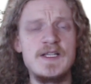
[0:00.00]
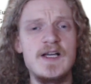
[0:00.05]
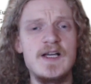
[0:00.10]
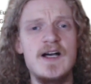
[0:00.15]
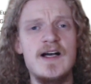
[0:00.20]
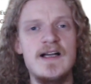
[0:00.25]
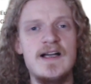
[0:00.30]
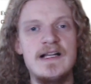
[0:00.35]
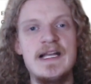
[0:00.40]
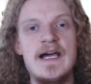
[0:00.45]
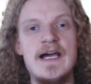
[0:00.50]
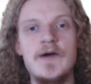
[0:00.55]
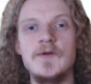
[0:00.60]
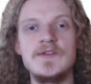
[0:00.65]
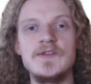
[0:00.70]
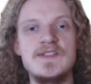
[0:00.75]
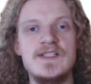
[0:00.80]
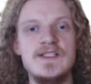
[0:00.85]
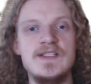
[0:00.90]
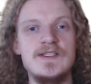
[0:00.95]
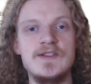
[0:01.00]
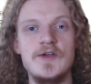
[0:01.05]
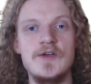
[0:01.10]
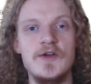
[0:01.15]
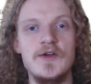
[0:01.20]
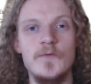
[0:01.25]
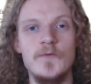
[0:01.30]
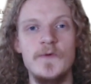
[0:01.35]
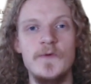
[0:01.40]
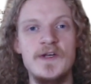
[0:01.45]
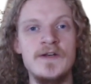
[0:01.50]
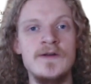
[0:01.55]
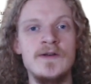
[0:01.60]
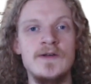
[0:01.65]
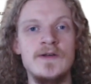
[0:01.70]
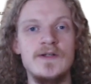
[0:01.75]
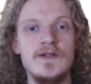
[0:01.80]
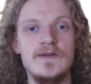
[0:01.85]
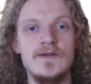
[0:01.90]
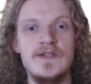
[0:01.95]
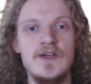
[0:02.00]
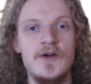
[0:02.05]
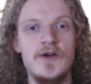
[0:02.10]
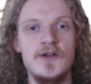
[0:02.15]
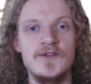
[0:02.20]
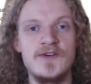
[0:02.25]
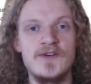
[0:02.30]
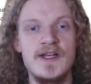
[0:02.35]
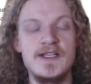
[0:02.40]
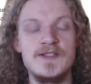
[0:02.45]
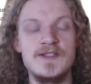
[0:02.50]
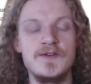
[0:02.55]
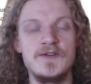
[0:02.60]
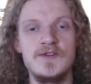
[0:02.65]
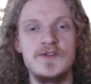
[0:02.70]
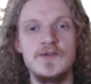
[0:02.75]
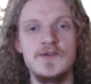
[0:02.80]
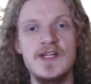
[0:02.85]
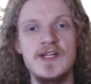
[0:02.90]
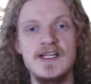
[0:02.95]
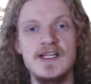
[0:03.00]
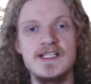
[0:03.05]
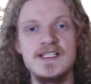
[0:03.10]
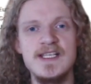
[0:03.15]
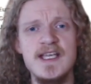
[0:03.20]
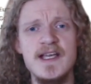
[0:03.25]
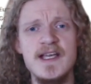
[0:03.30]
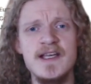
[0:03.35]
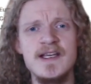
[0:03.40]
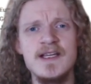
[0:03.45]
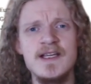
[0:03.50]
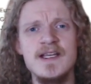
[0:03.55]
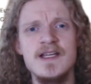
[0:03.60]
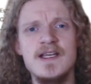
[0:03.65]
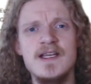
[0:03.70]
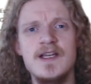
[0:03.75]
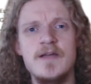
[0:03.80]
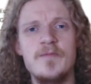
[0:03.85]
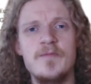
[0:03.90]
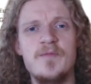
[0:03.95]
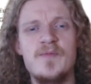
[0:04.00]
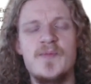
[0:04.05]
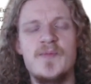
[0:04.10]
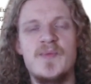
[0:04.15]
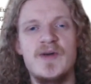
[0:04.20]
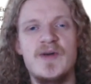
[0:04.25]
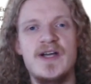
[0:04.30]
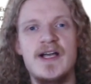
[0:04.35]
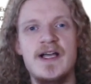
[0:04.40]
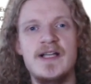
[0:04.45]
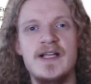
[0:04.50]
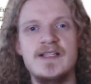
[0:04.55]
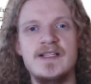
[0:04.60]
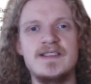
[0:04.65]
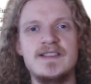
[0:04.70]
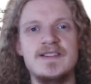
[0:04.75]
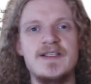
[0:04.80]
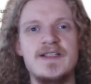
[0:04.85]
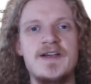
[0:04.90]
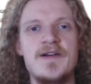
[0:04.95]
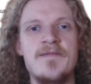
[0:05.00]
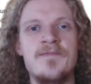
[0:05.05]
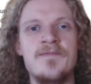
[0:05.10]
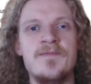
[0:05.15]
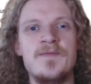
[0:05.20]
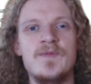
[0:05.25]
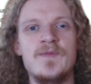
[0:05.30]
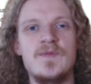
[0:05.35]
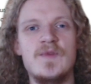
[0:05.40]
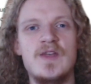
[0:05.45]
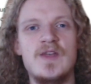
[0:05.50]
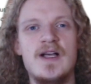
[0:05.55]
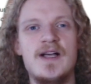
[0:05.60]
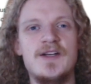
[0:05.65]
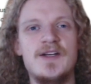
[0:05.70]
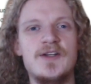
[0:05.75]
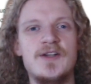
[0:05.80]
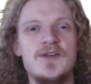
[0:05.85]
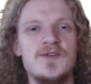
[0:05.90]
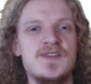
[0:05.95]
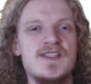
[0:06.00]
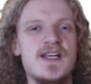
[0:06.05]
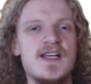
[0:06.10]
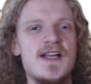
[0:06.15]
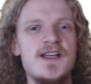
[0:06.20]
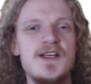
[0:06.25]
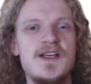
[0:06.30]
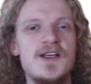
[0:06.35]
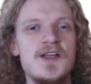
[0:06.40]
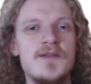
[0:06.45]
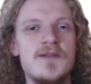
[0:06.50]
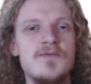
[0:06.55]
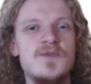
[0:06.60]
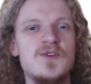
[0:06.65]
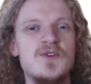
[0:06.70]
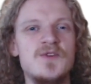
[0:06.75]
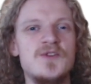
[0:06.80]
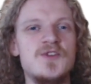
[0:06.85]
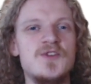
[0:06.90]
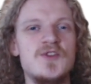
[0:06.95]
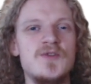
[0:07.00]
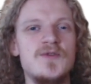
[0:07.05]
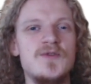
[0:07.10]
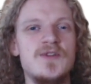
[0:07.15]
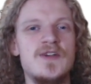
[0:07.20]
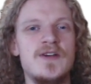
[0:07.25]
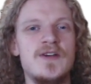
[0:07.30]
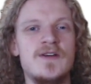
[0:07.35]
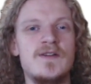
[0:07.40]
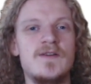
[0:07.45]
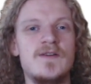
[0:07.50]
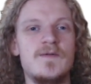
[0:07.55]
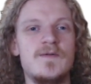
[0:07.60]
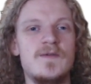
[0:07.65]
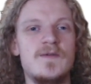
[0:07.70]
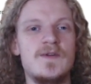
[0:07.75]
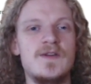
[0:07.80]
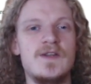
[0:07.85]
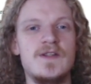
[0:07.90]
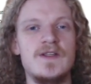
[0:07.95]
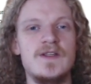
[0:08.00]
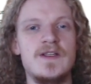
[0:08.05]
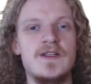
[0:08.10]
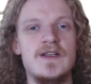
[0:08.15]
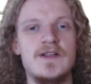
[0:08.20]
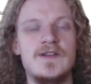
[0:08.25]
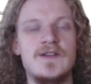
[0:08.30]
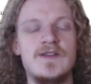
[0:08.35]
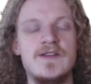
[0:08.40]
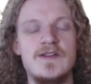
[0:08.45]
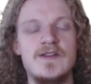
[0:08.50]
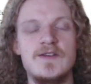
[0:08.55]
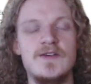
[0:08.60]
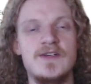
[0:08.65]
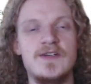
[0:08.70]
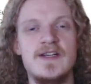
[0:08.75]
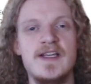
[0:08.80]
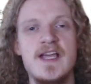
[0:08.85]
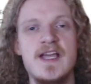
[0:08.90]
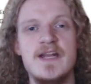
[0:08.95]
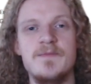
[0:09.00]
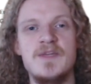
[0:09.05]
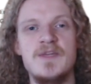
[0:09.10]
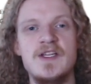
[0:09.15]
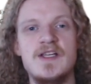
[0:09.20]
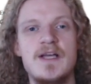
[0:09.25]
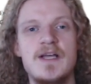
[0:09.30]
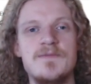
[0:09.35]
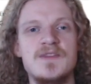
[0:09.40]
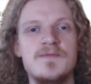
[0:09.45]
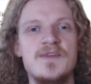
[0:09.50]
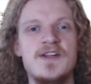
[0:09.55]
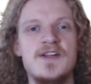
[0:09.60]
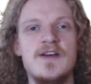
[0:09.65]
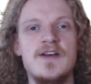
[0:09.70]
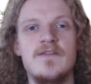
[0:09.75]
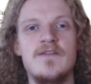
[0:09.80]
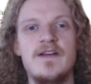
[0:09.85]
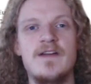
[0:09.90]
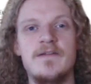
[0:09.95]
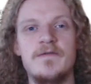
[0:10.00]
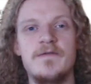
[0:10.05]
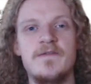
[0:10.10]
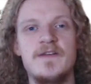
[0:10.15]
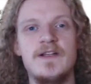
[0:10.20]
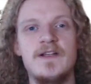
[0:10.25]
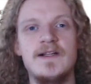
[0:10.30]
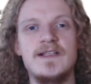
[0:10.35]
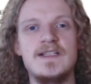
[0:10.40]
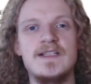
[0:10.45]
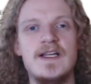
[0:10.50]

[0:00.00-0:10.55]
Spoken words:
car allows, he's going to win the odd race or two next year. But I don't know, signing him to a junior, to an academy comes a bit out of left field.